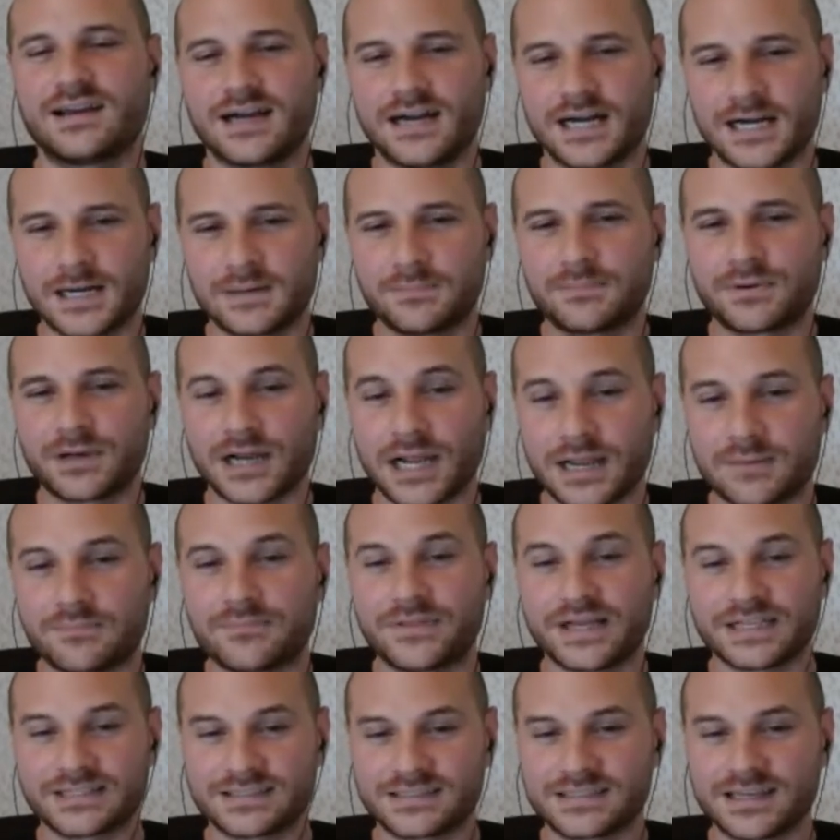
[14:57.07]
But
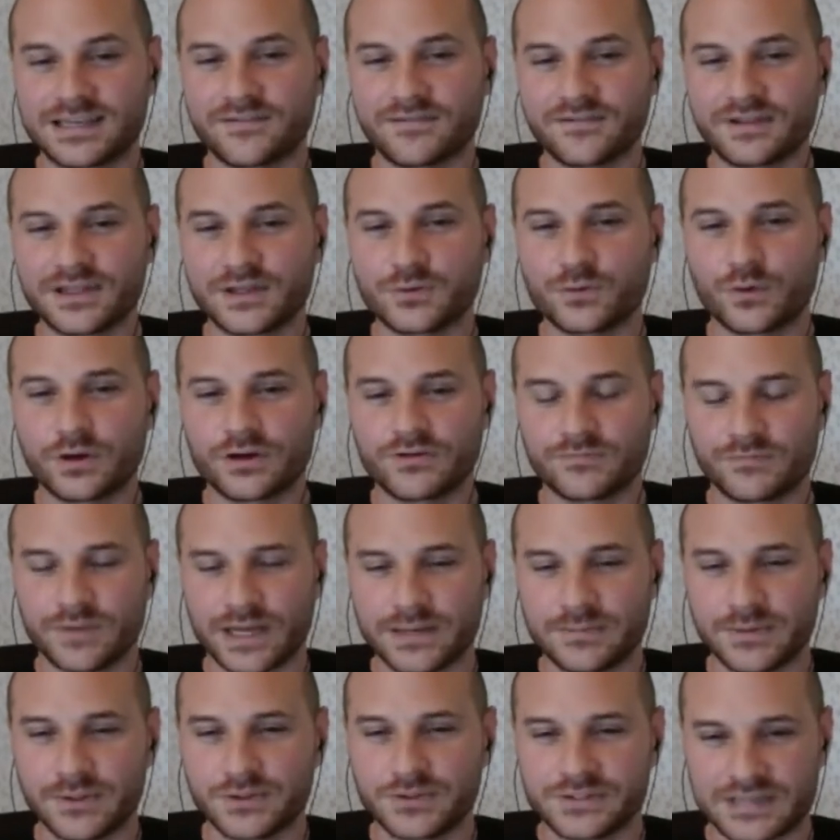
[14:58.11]
that's definitely one of
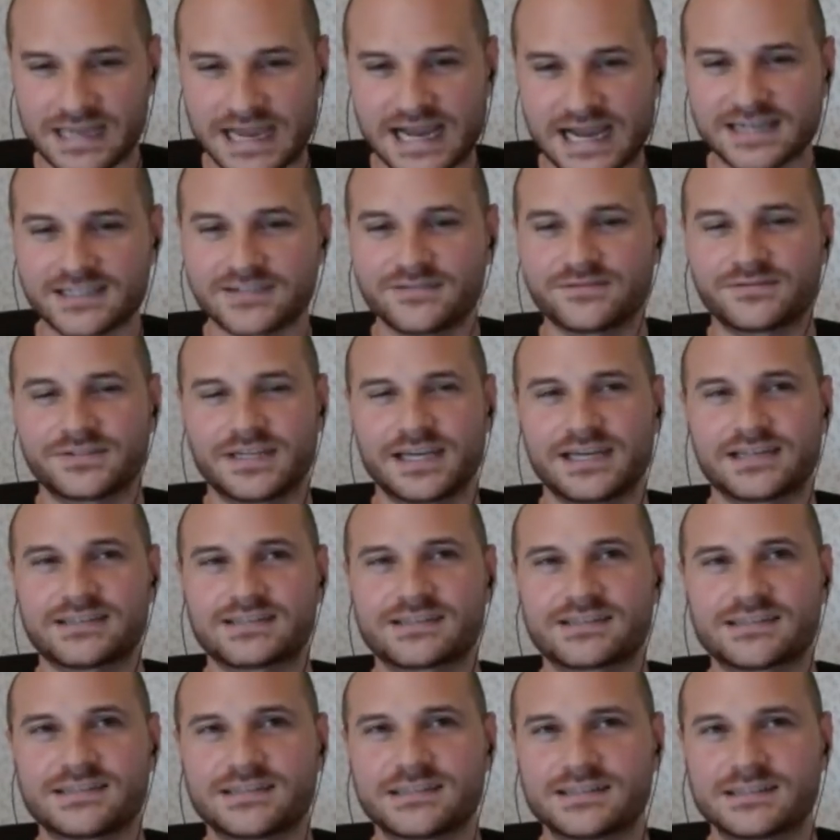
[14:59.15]
my most active
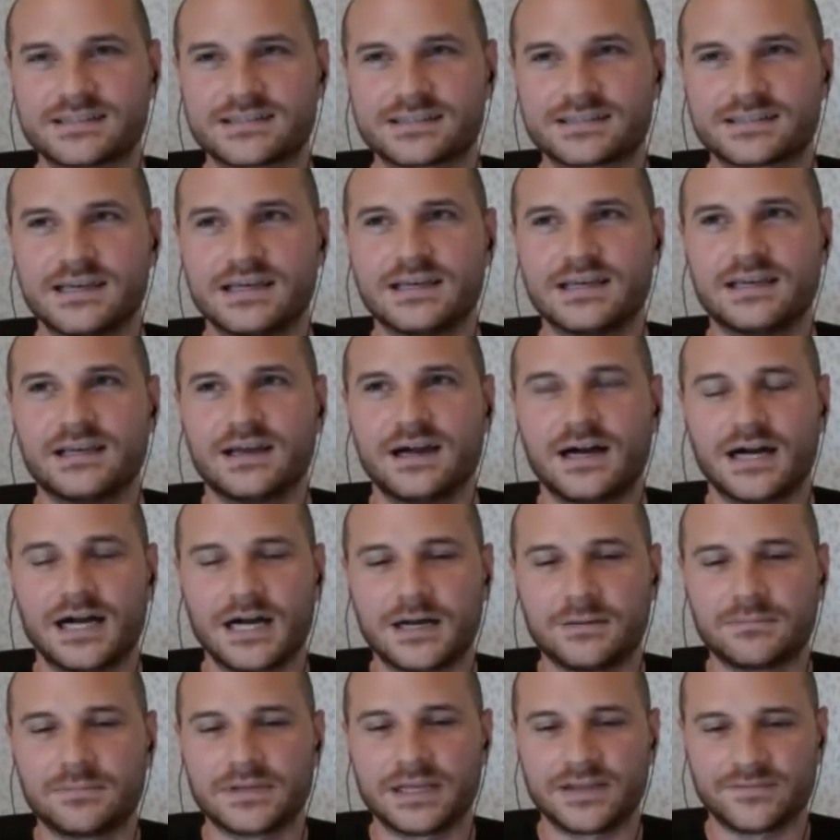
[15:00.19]
tests is
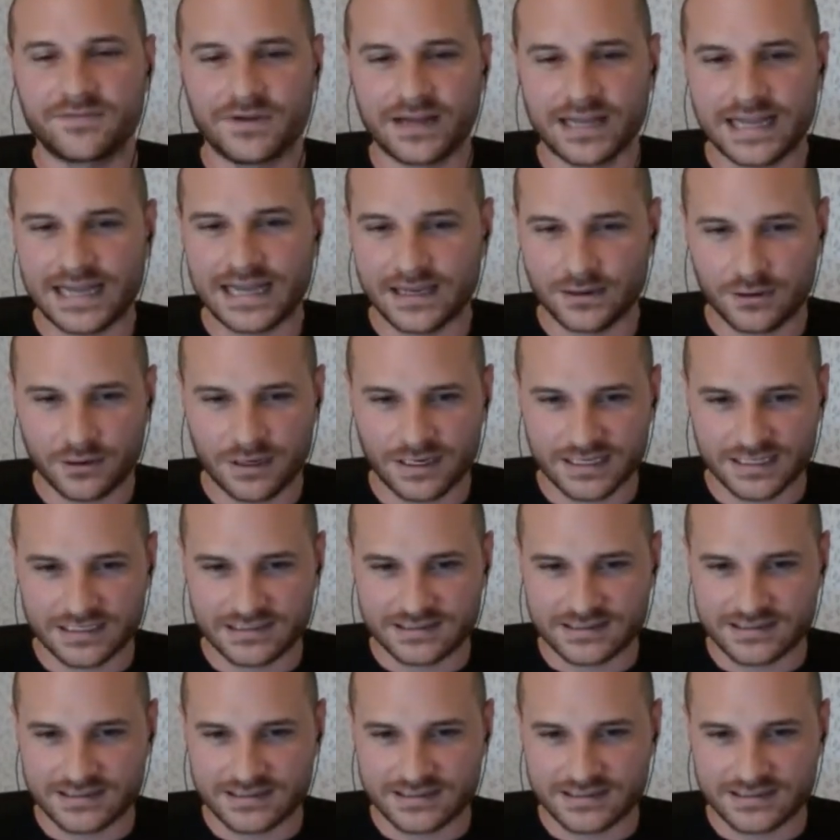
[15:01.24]
if I add audience